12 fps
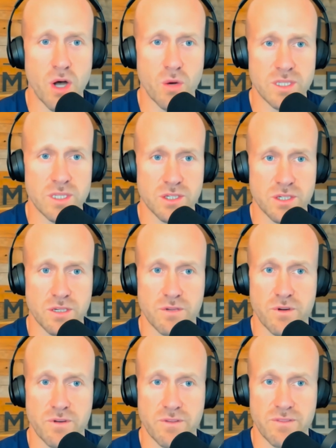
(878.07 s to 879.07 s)
always looking
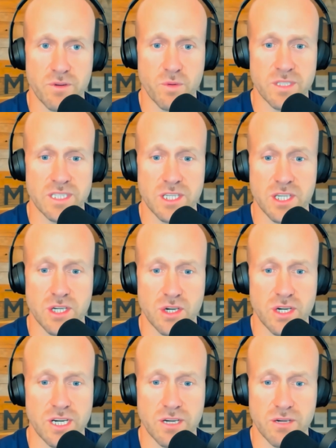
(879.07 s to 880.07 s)
for different ways to
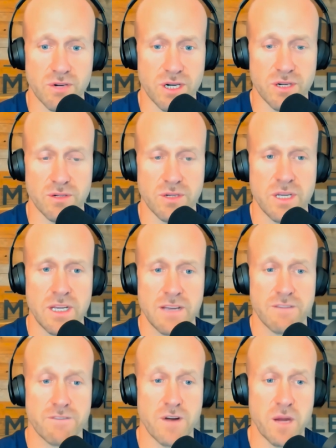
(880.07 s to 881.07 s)
learn and grow
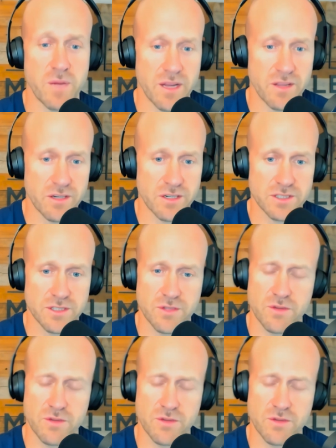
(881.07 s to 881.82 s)
from others,